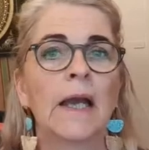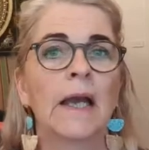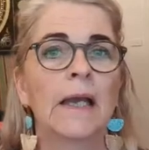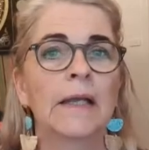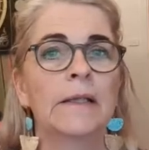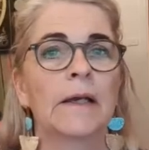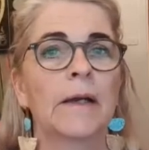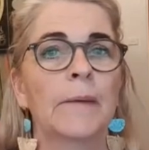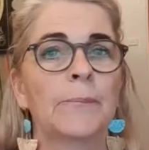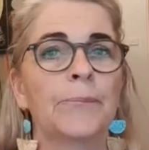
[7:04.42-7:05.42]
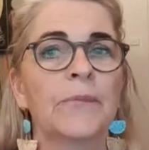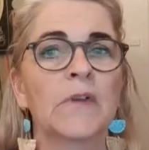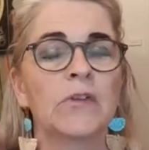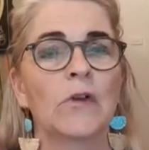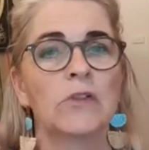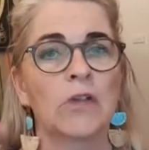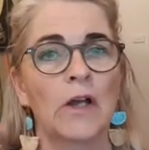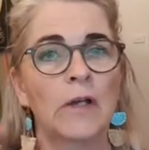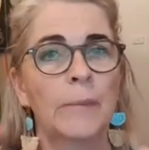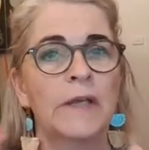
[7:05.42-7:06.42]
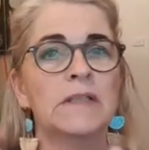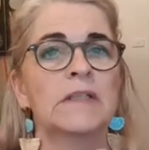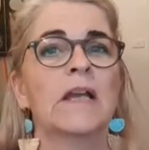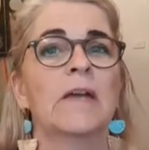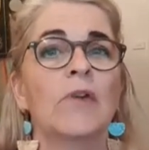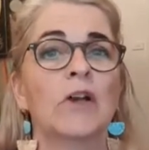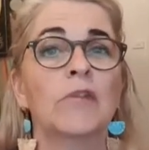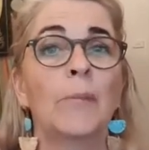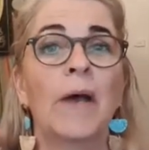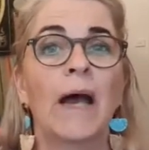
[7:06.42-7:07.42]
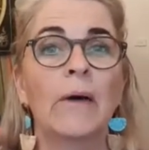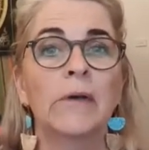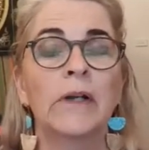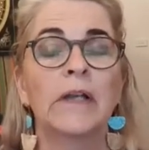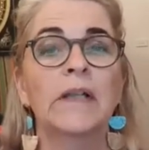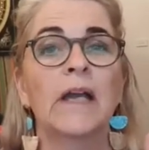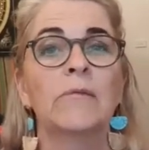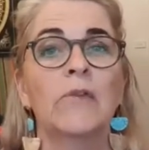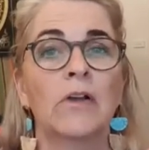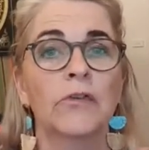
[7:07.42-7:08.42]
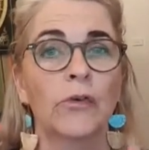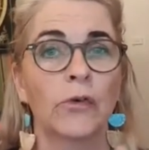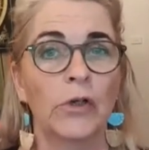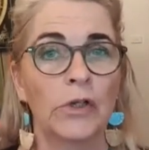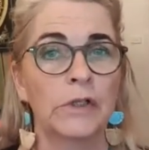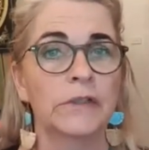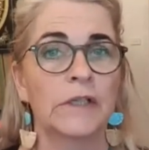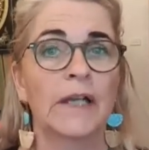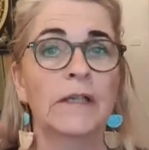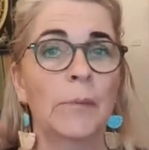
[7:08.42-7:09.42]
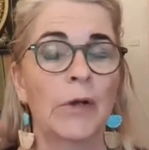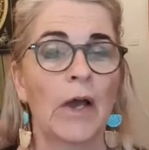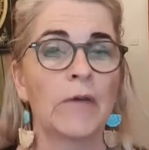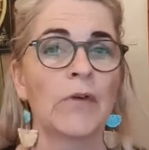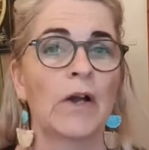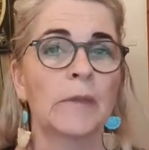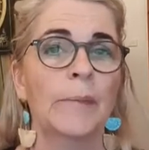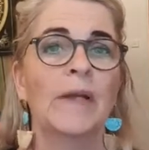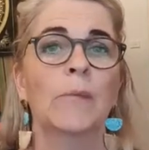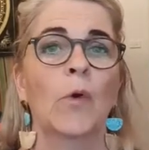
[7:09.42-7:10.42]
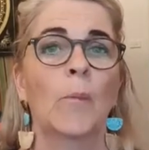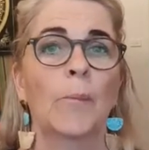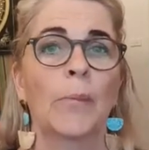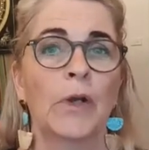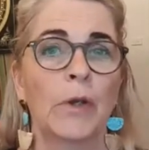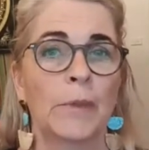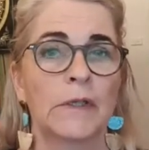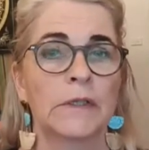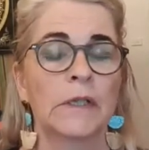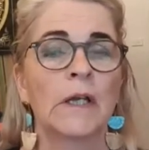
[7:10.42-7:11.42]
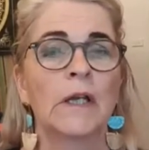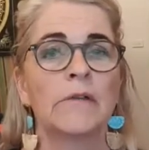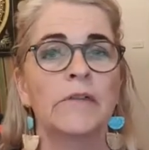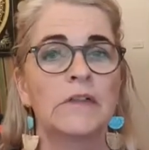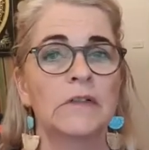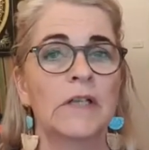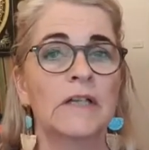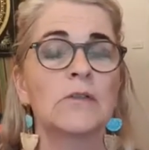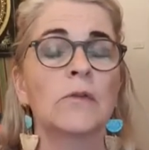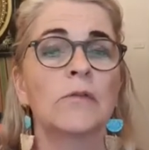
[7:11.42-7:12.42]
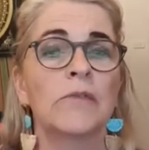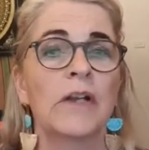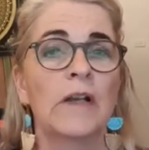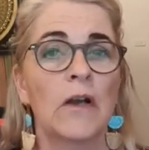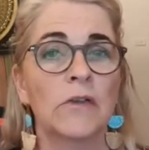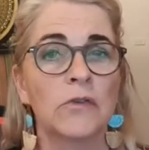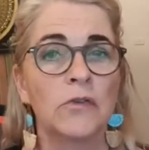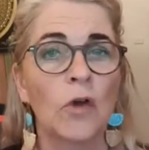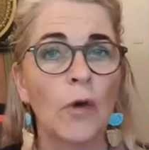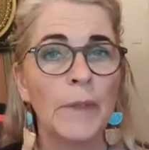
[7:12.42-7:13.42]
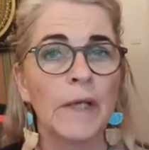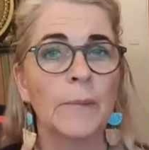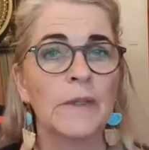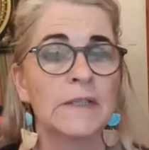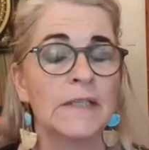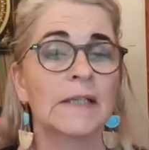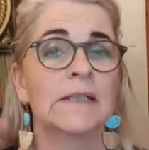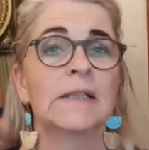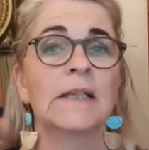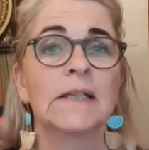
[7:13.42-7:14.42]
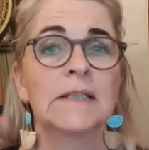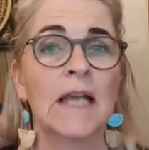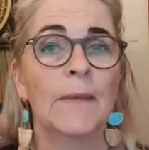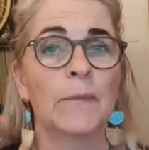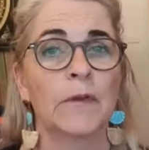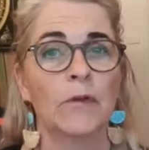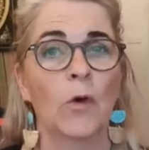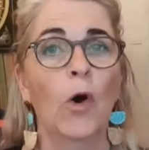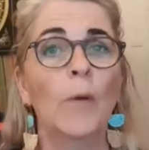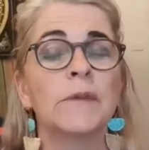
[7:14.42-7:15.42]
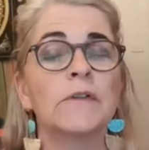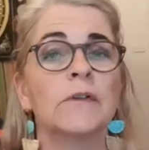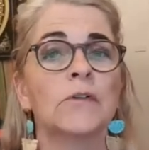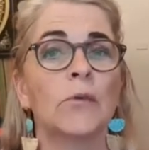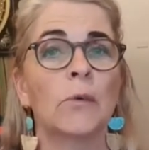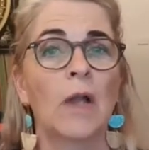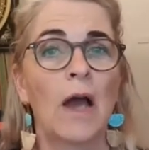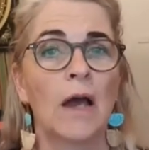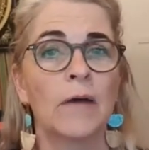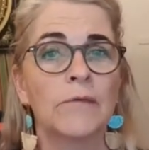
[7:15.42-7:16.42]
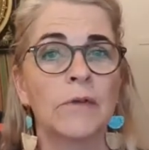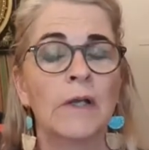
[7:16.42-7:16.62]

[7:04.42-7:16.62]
And so psychopaths, they want power and they want to hurt and deprive other people on purpose, which that's not a very nice topic, but it's actually the exact opposite to love.